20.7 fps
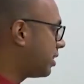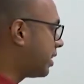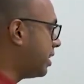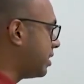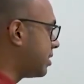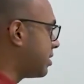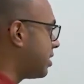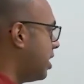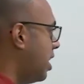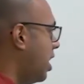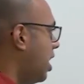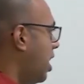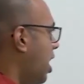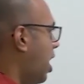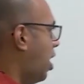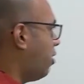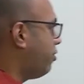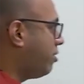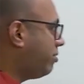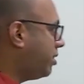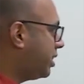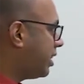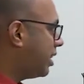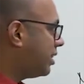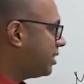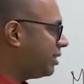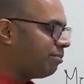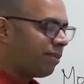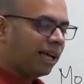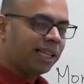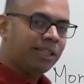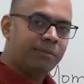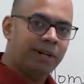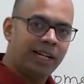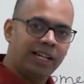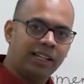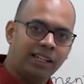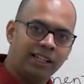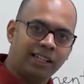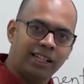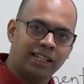case. However, that's a
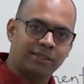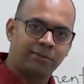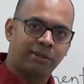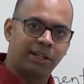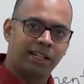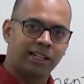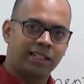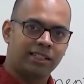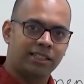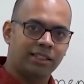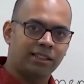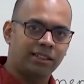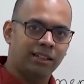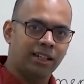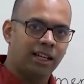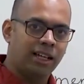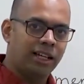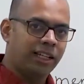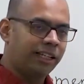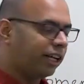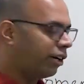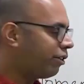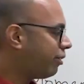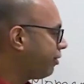mathematical explanation. Now